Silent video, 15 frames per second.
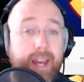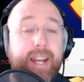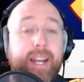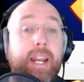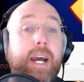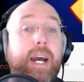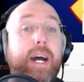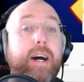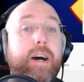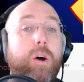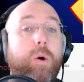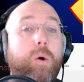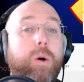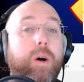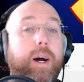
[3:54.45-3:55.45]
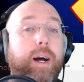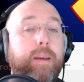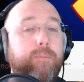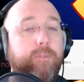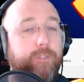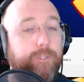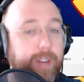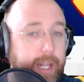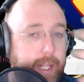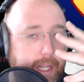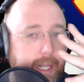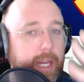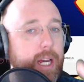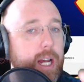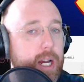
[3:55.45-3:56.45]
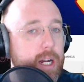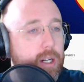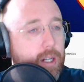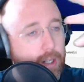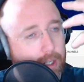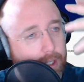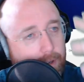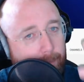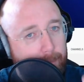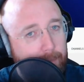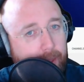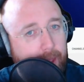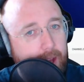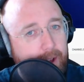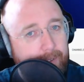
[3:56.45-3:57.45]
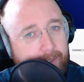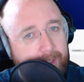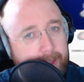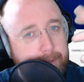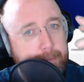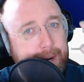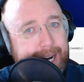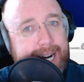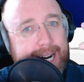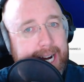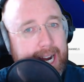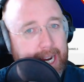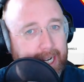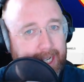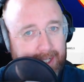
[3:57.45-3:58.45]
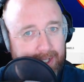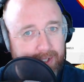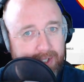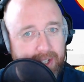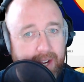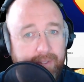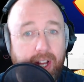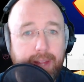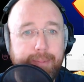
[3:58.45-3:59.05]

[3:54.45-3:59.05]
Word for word: Now I'm feeling the behinds. I've got the